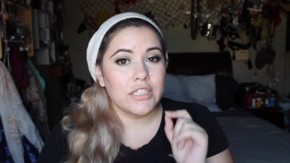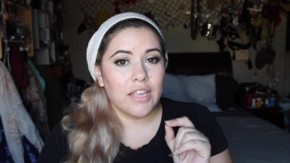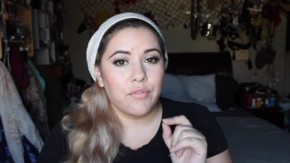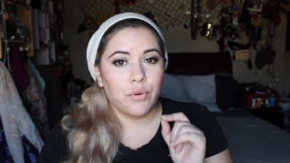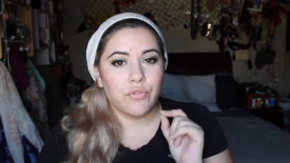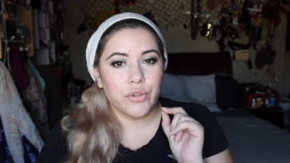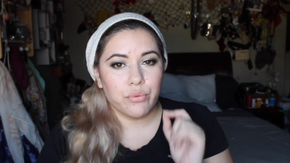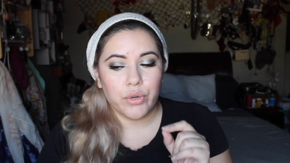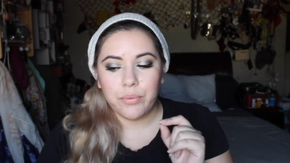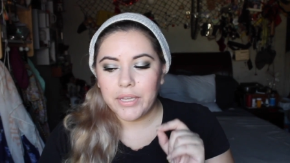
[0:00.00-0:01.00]
saved one for
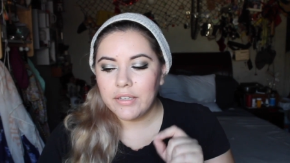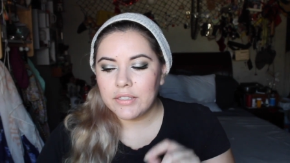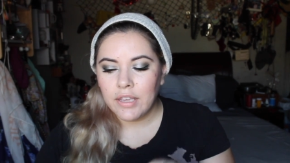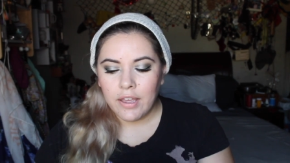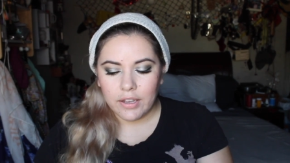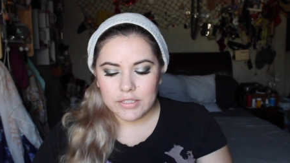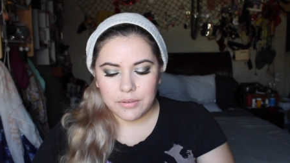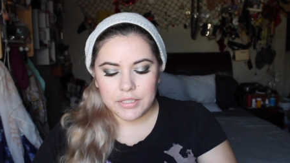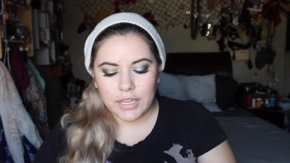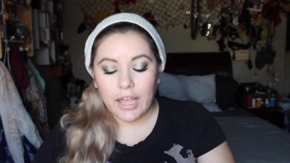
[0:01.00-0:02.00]
3 weeks because
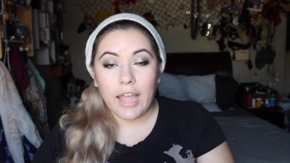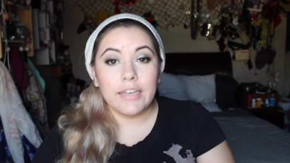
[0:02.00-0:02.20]
I was like,